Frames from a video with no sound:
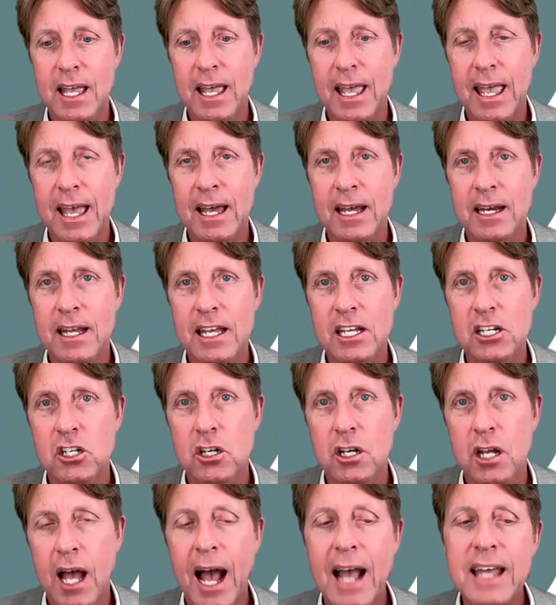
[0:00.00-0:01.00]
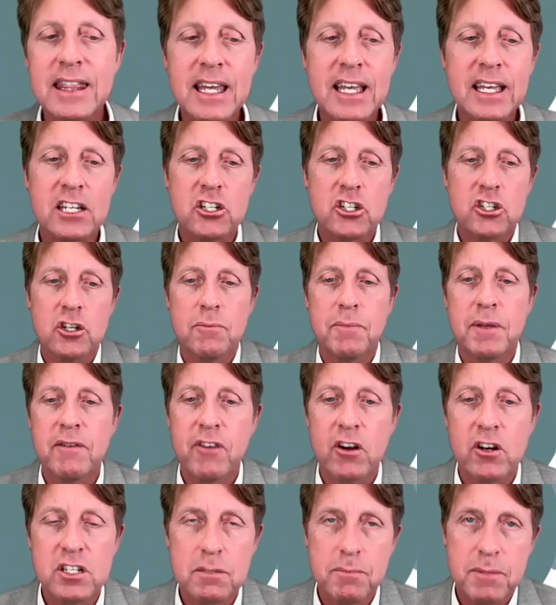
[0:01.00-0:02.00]
And I think it should be
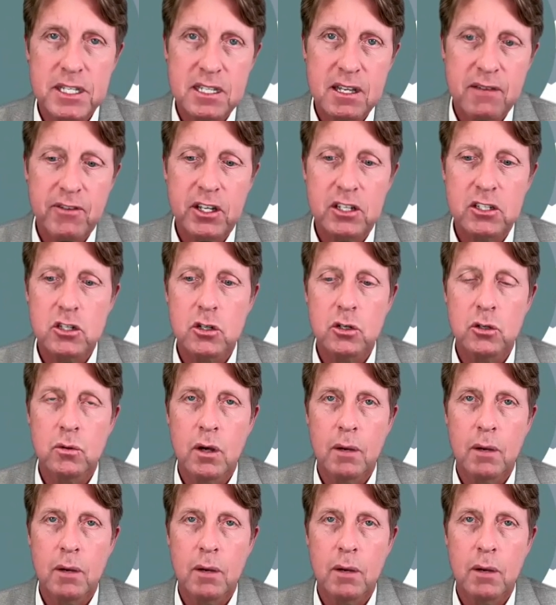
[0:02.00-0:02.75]
very specific to